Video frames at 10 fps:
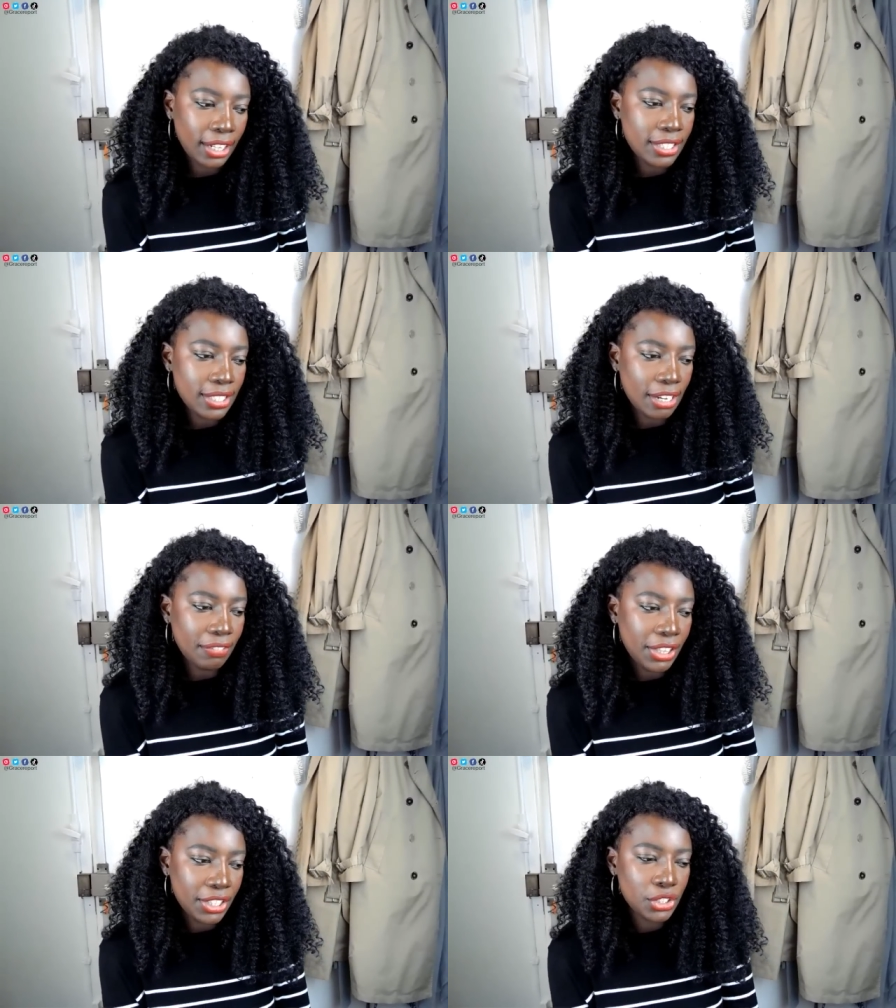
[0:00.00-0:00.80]
and stuff
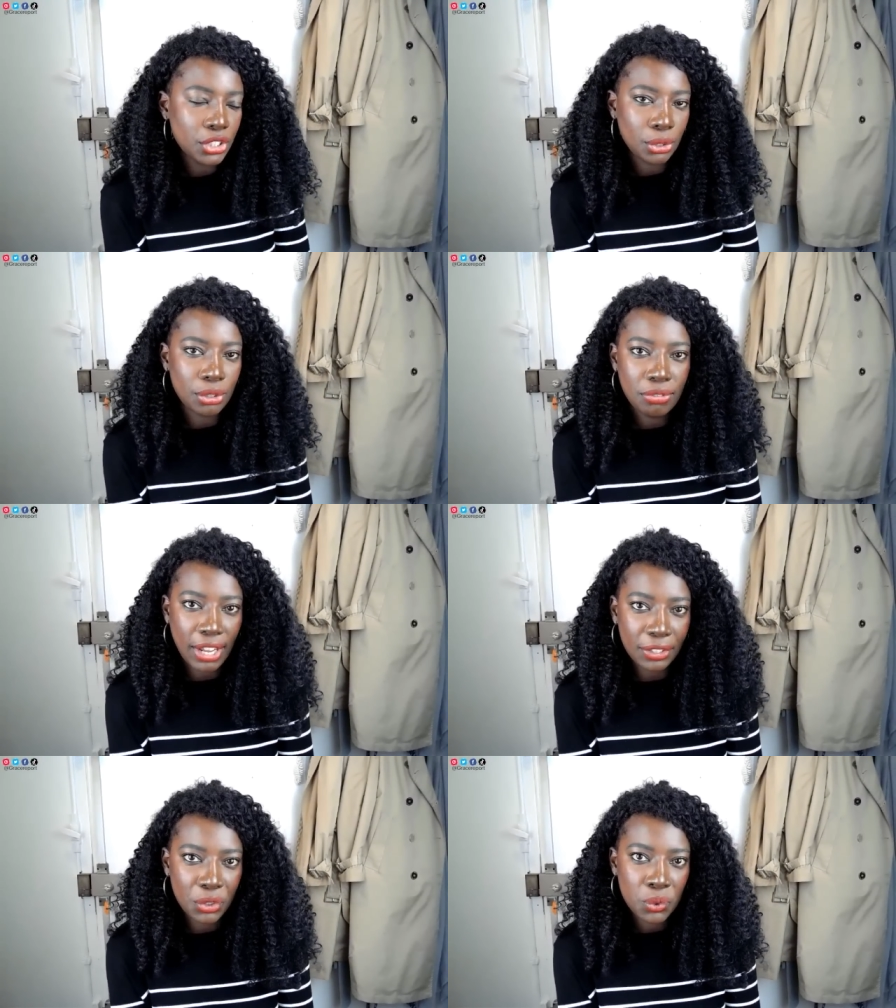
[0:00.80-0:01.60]
and these are your
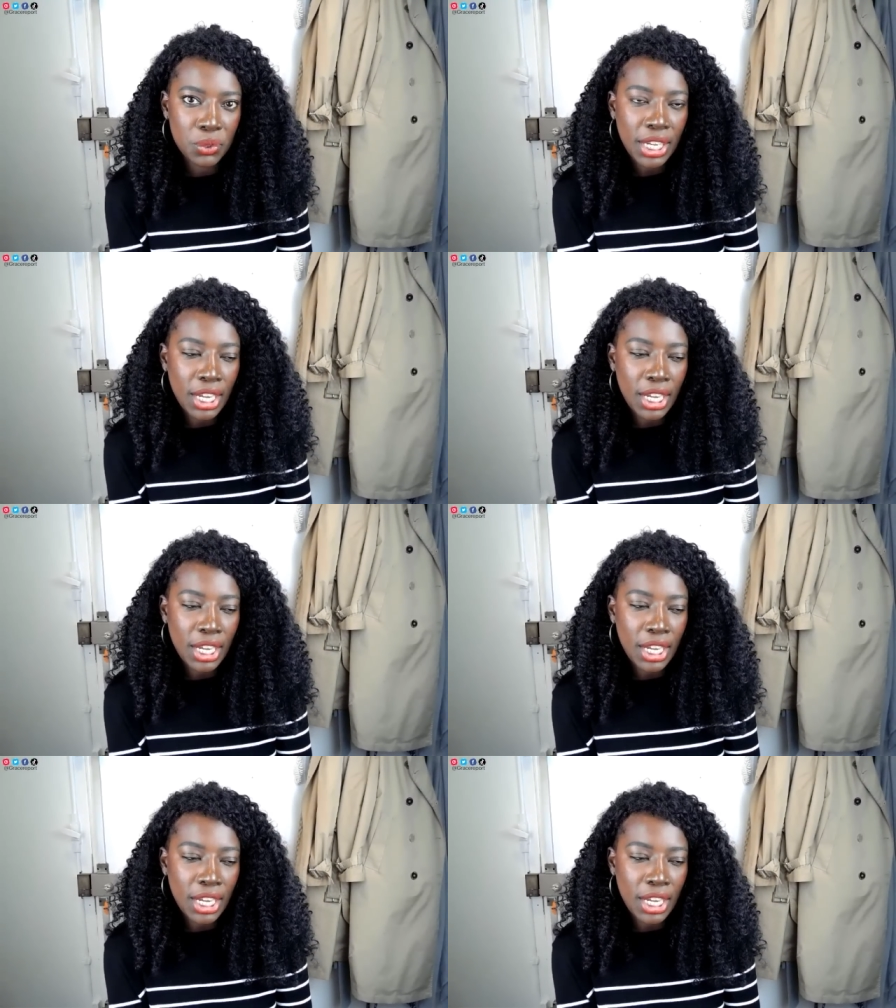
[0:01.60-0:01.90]
values